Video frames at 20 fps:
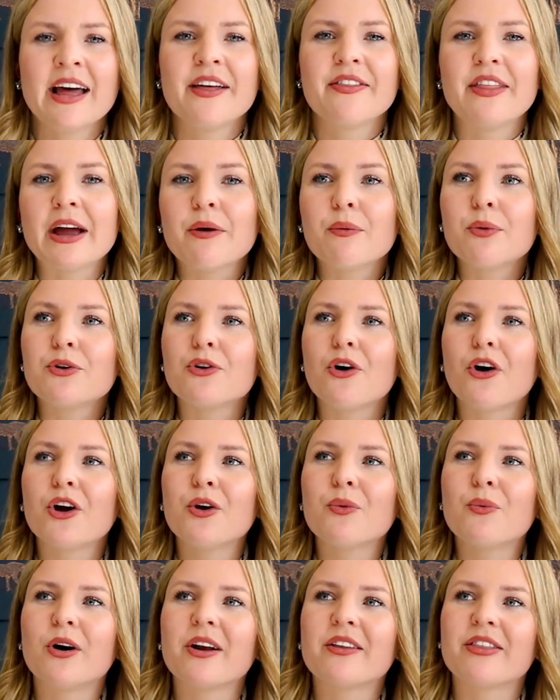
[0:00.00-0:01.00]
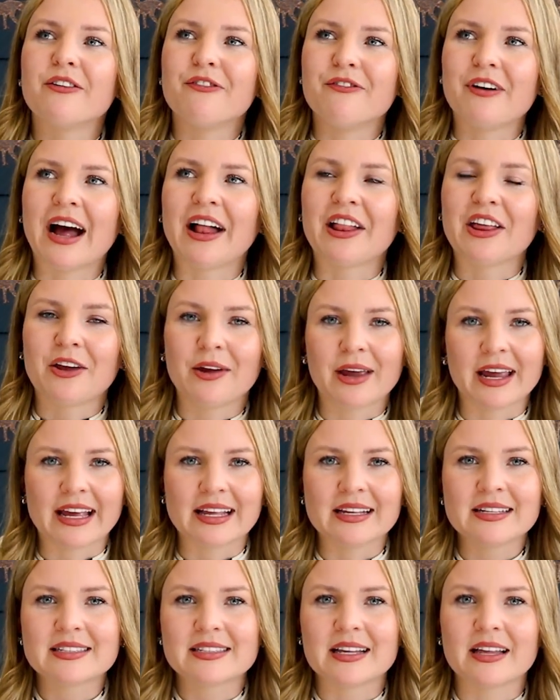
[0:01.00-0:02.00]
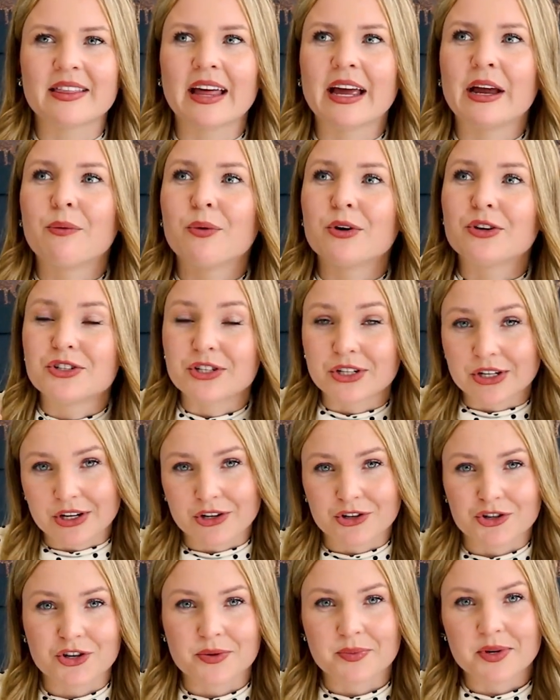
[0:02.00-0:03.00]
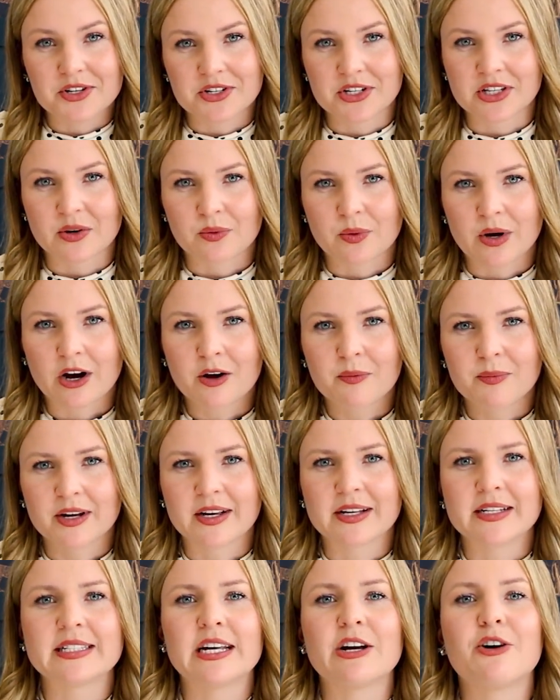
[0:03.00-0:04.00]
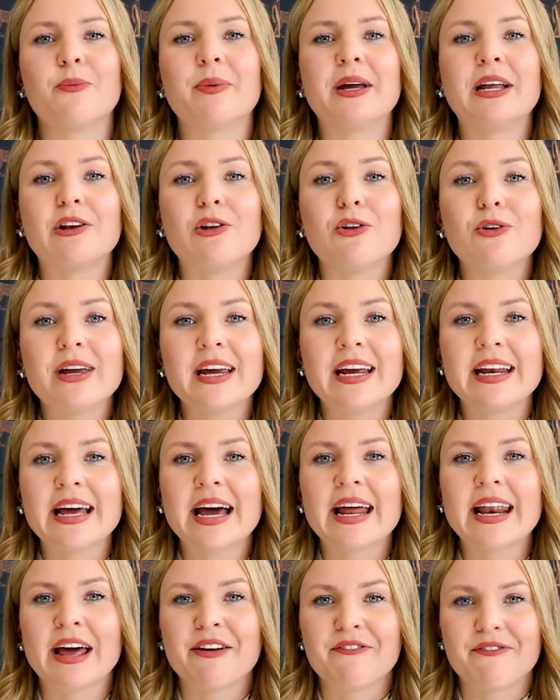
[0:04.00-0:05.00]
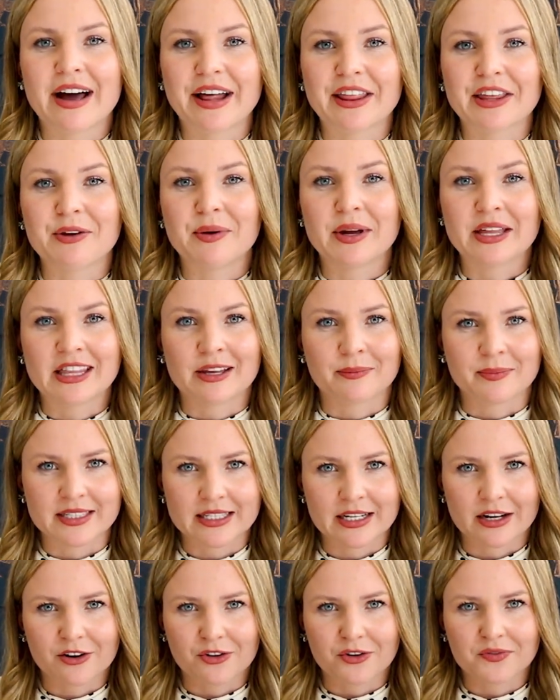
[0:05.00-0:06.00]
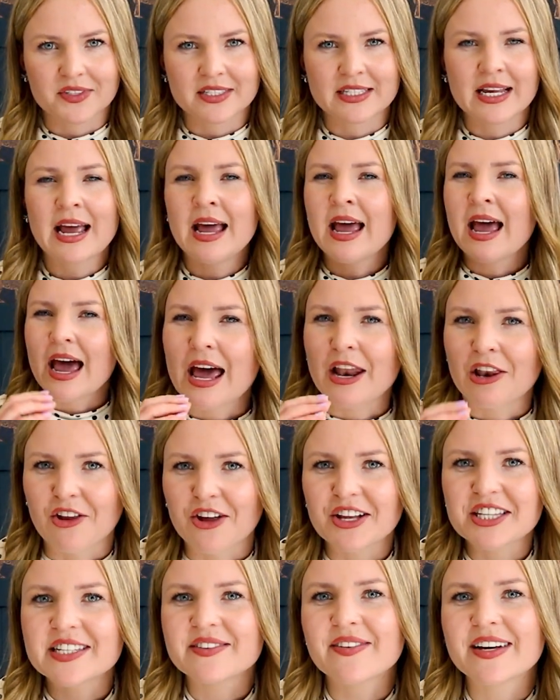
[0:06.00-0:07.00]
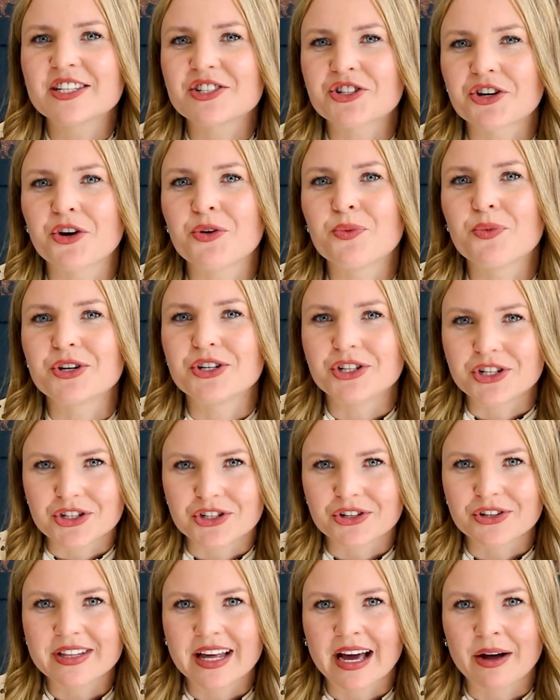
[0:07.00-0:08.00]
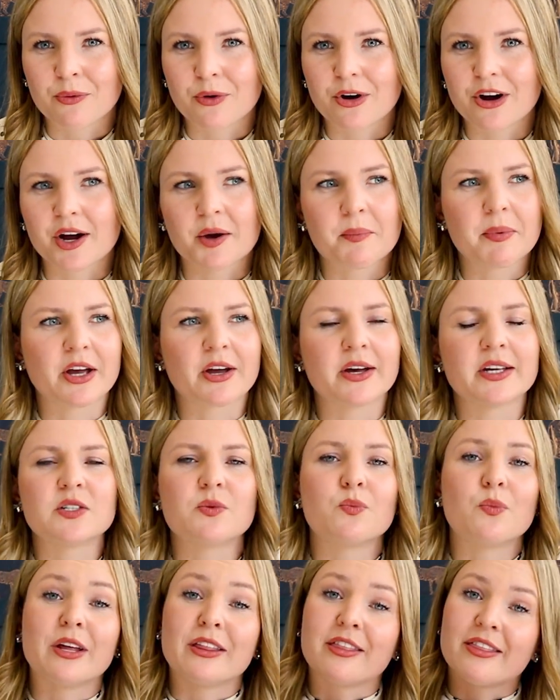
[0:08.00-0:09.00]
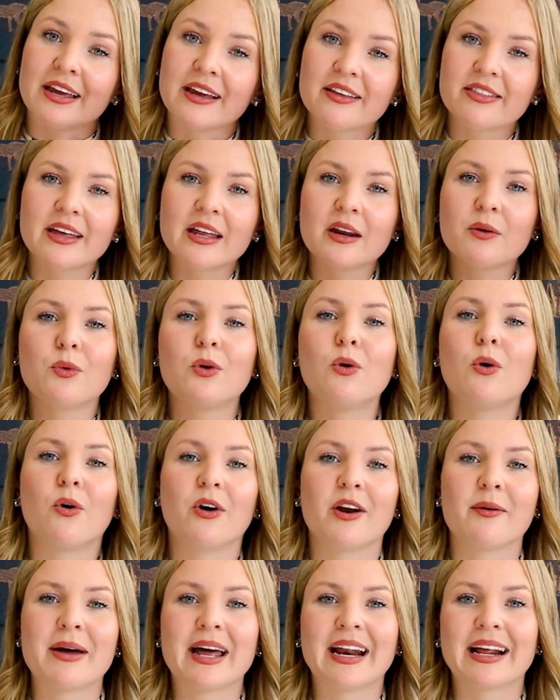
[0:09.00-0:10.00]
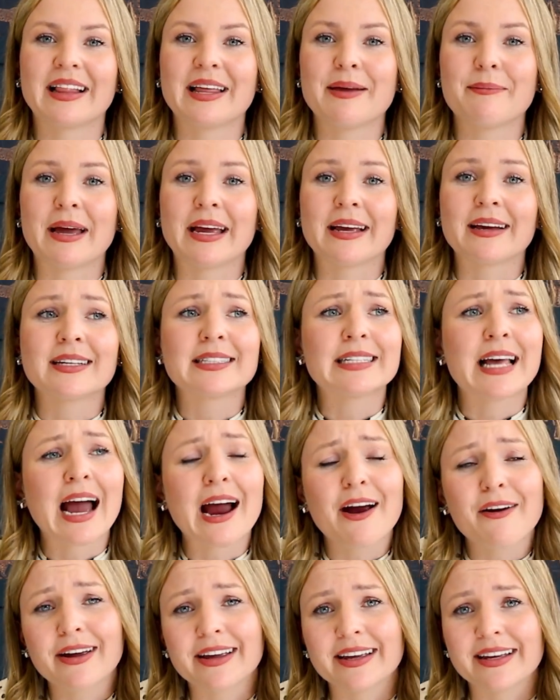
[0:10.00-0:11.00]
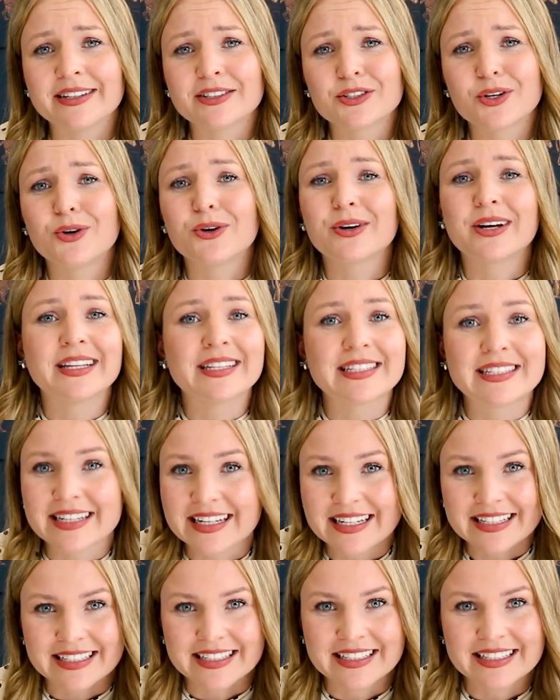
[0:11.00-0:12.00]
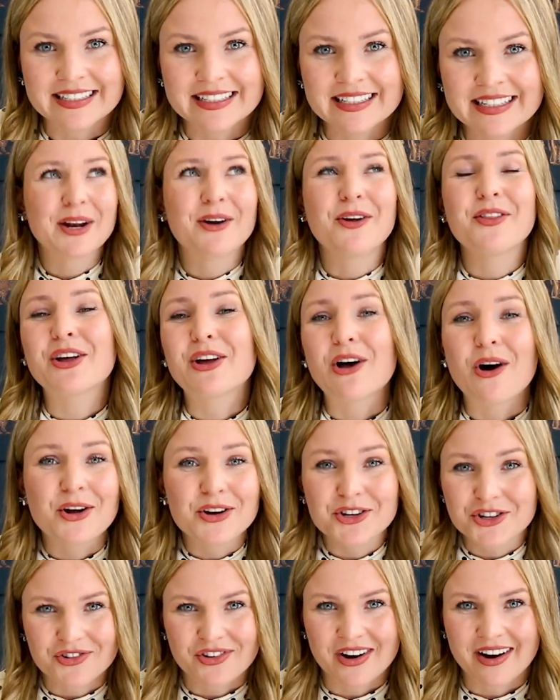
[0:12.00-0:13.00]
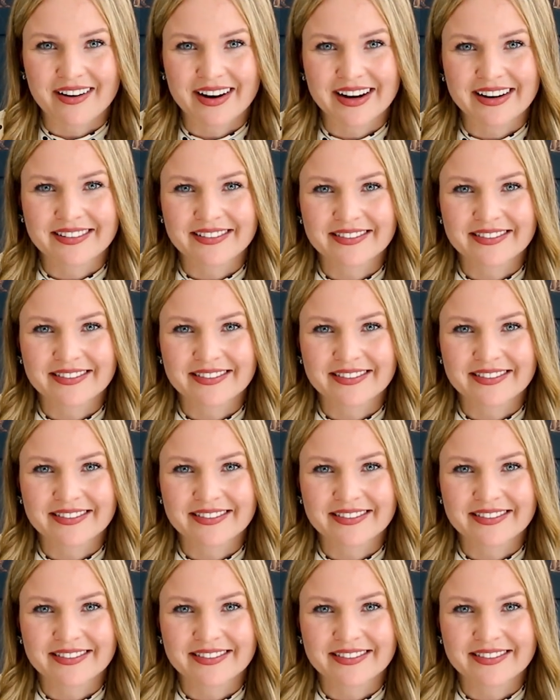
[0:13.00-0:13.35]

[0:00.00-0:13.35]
They will know what the value is that they want to contribute to the world because they will be looking at and valuing themselves. And lots of us don't want to do that work because we think that it will automatically make us arrogant or conceited. But on the contrary,